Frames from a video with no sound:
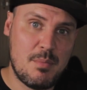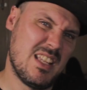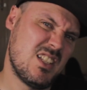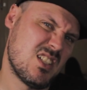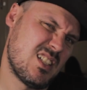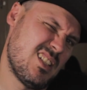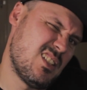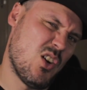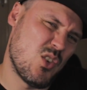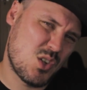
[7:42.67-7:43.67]
but it just
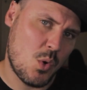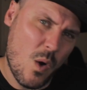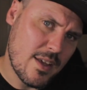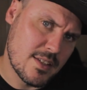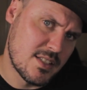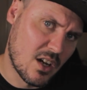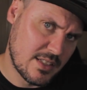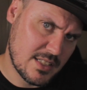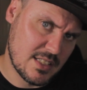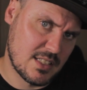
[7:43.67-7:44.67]
is not quite as
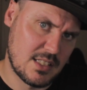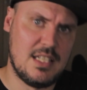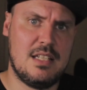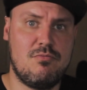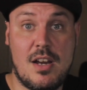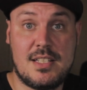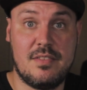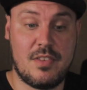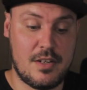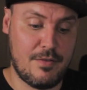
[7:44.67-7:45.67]
nice as the
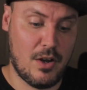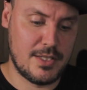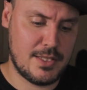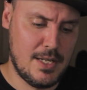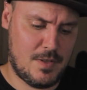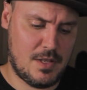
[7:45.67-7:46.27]
rest of the device.